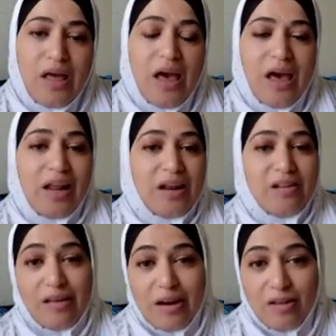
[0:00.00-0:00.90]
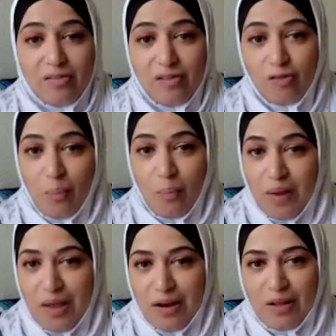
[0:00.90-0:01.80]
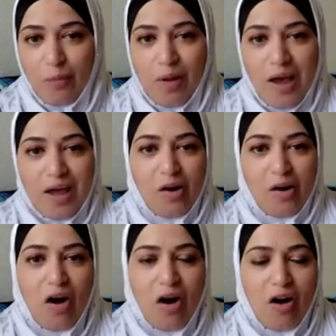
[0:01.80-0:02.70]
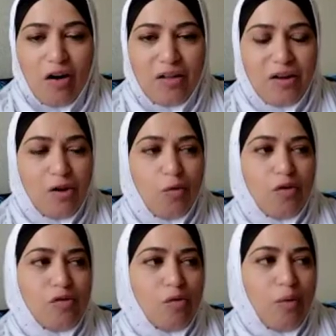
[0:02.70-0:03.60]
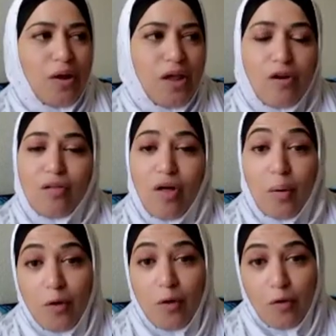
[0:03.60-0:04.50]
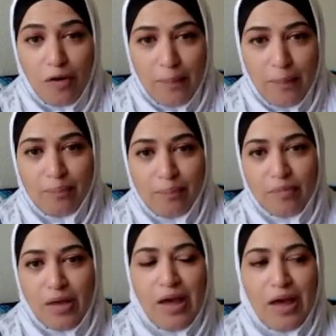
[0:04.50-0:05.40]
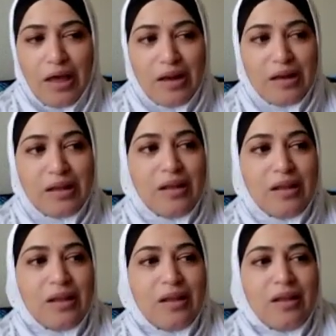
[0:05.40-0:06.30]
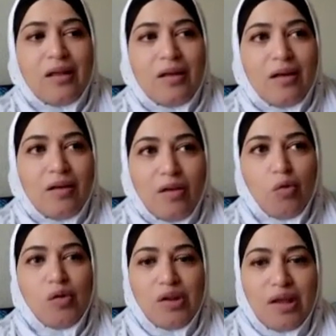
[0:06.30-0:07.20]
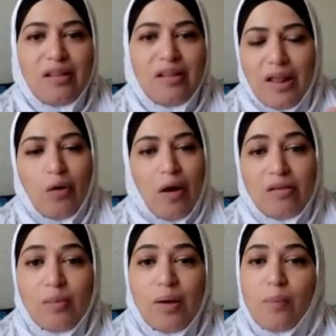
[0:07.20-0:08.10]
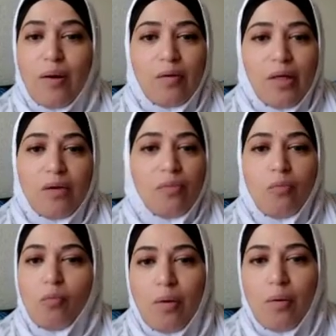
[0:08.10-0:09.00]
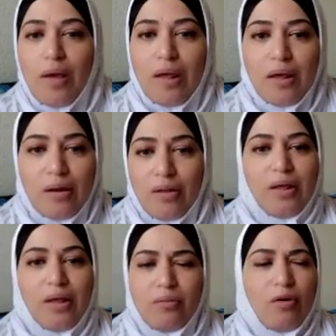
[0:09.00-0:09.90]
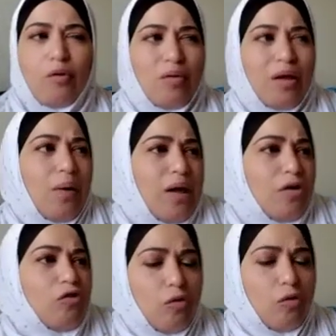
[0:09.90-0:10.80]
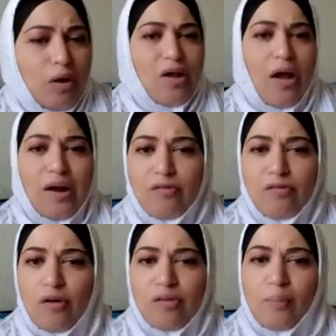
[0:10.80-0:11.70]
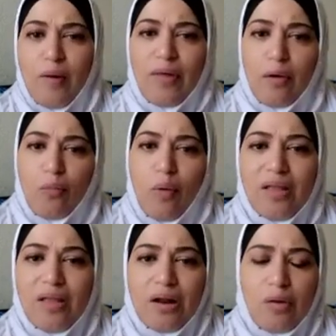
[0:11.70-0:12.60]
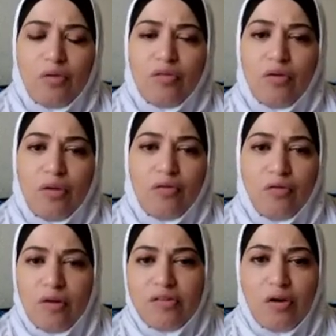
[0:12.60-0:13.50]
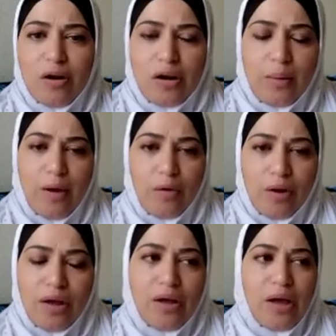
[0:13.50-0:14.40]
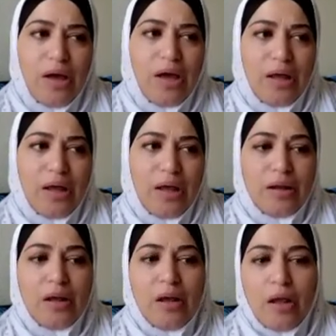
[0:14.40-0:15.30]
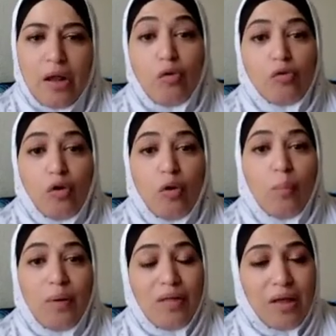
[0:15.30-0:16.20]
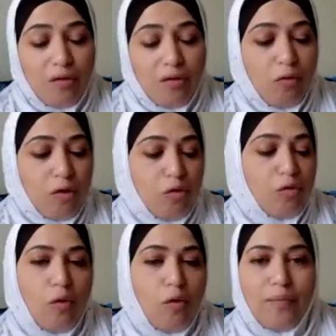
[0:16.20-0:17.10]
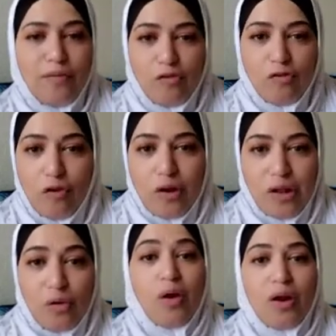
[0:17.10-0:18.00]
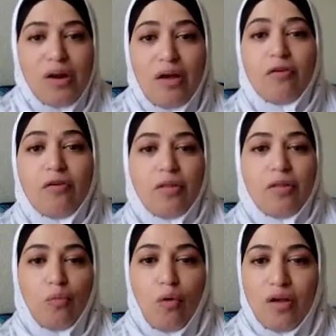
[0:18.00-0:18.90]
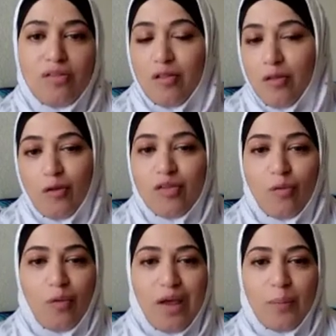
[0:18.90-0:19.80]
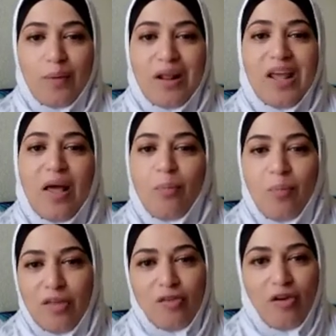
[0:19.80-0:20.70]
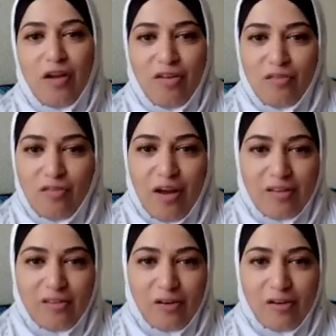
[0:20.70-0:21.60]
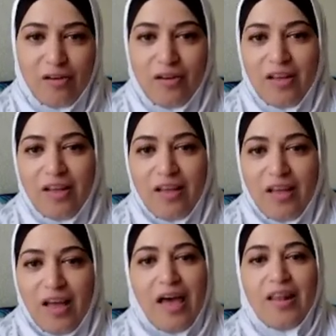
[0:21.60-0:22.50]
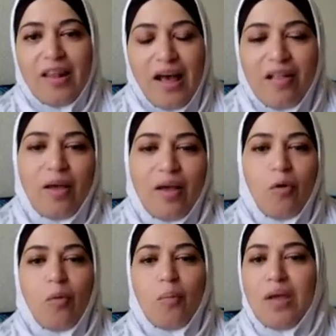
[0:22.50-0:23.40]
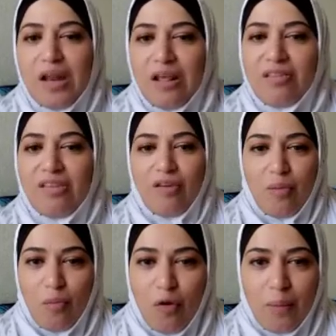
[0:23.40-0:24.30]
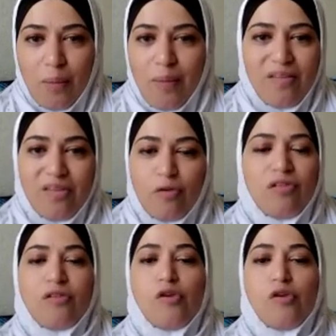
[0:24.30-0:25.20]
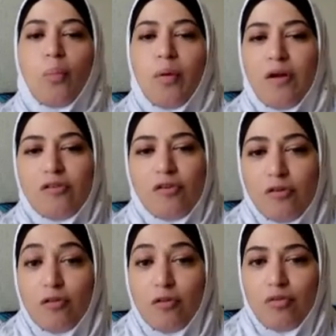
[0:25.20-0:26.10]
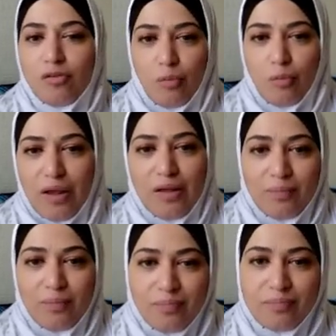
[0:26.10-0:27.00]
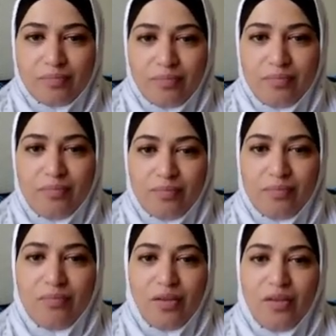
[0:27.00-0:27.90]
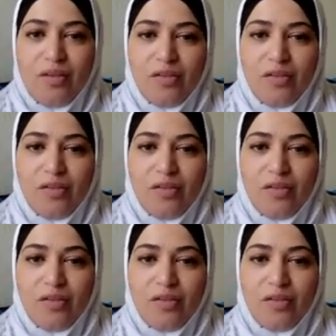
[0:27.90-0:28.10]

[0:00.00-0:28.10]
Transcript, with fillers: And I decided to jump in. Like we had a call, and you were doing a year long program, and you did like you asked me about like my weight and like or like my issue and i kind of talked about that weight and i was feeling frustrated about it and you told me like if we do go on this journey you can definitely want to lose the weight but it can't be the driving factor and that like put me at ease even more because there was just no pressure to lose the weight mm-hmm.